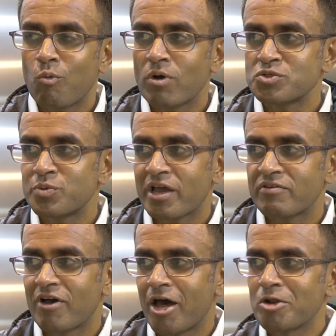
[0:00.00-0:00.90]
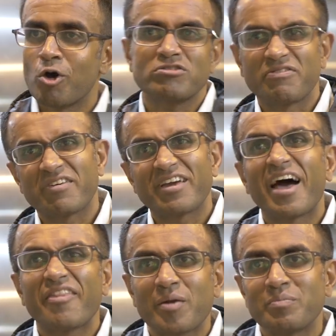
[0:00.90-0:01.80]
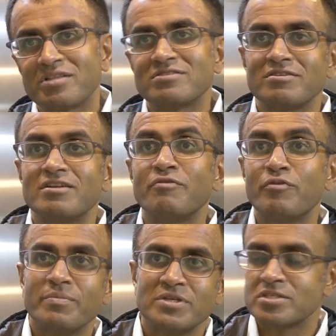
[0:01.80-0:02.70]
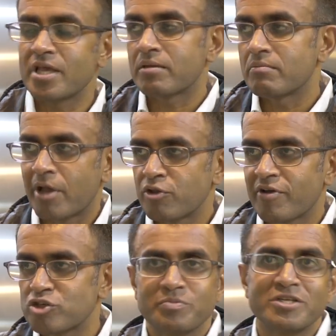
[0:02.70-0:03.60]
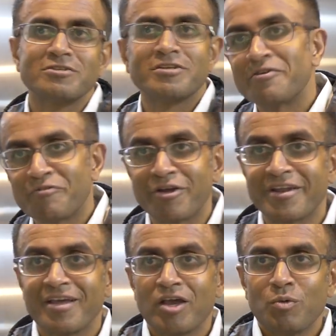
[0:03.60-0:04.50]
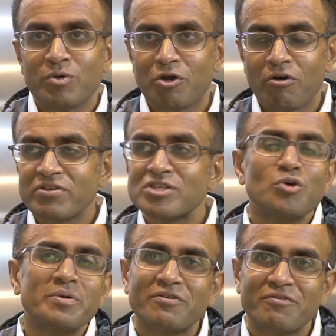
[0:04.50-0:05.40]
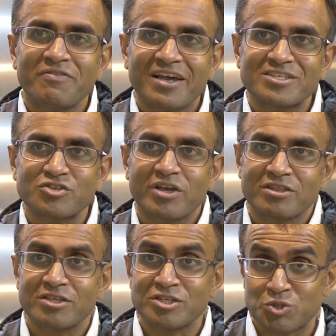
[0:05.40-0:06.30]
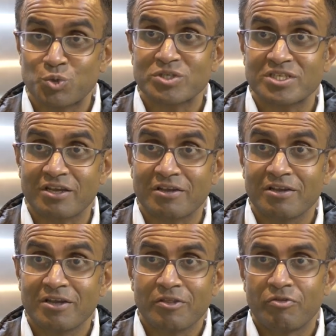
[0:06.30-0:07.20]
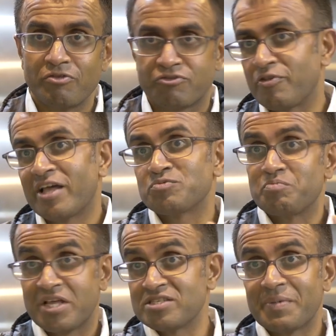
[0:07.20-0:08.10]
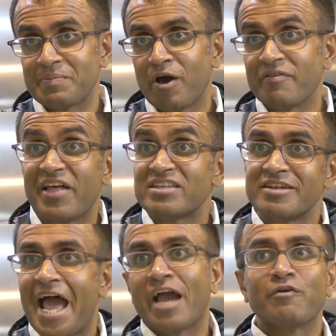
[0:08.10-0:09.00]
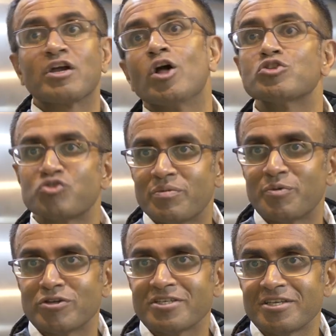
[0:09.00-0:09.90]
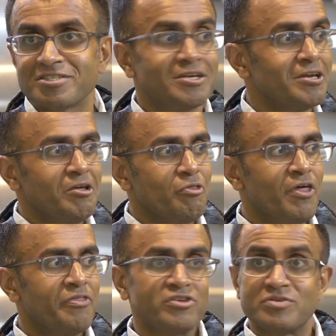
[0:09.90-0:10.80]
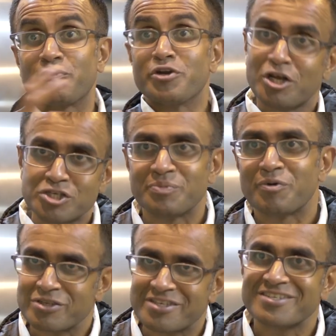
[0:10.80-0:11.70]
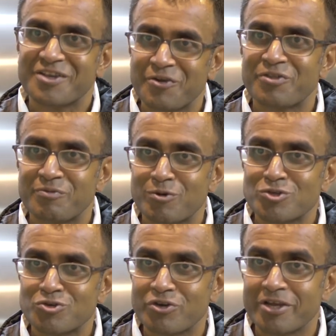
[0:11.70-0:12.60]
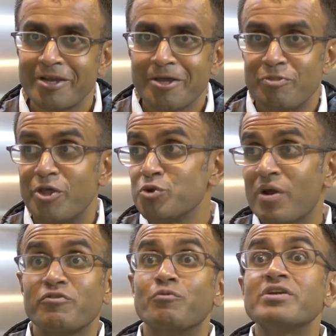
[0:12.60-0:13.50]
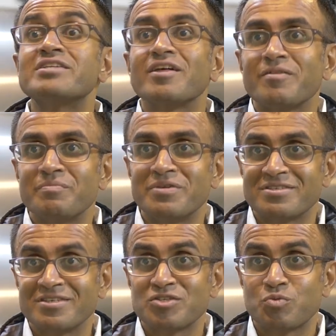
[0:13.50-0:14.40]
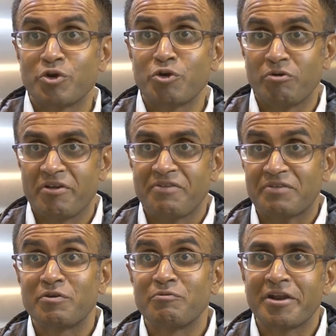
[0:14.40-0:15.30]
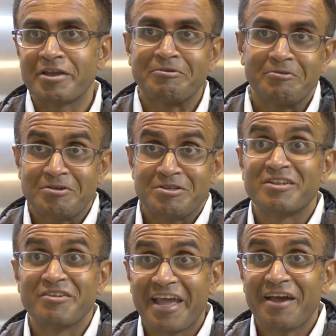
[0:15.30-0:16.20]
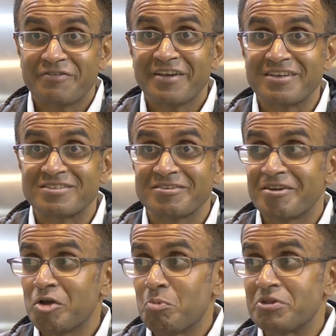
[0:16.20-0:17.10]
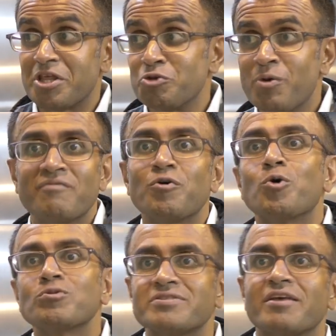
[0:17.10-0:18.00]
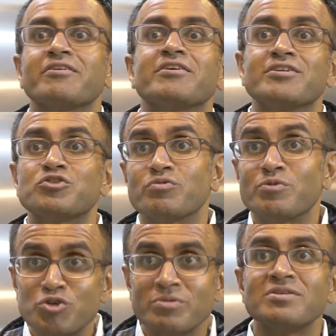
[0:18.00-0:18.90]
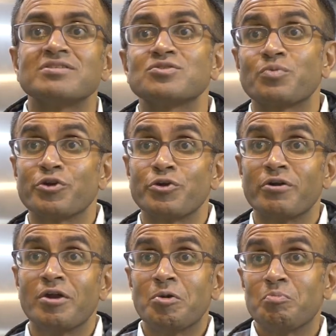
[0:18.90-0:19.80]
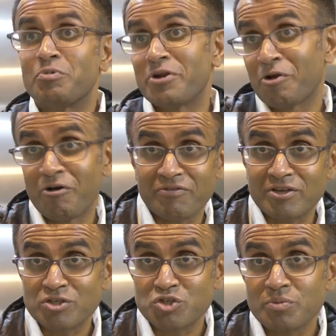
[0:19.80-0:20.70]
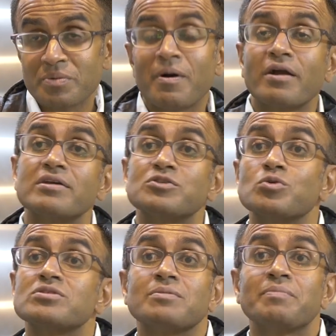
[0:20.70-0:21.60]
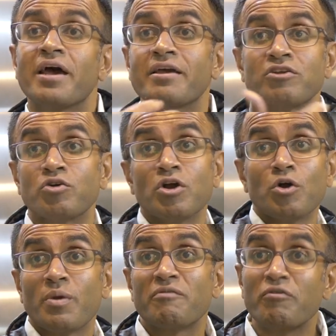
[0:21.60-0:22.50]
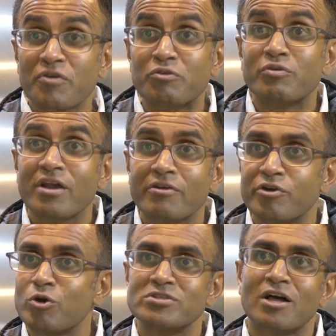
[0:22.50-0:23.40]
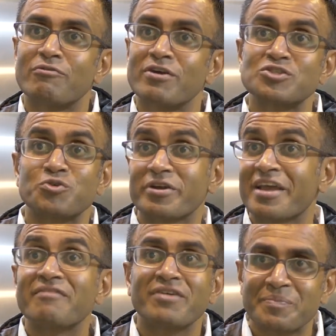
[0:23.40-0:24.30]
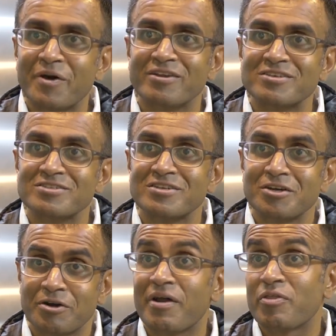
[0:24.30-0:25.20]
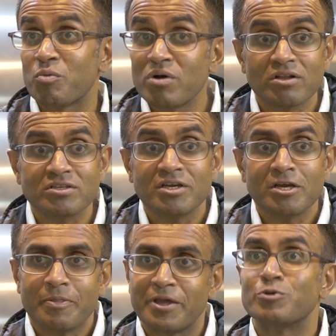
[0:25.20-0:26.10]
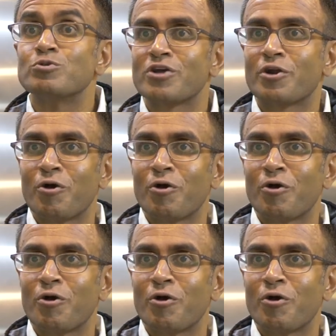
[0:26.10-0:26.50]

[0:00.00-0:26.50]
once we kind of unlocked, figured out that pizza delivery business, like manufacture pizza, deliver it. With coffee, there's so many different facets, right? There's sourcing. So that's that's a big part of that's an agricultural process. Then there's the production process here in the roastery. Then you have the retail business where you're effectively running little cafes. But then you have a wholesale and a distribution business where you're putting coffee into supermarkets or supplying, you know, we have over three hundred hotel, restaurant, cafe partners around the world that use our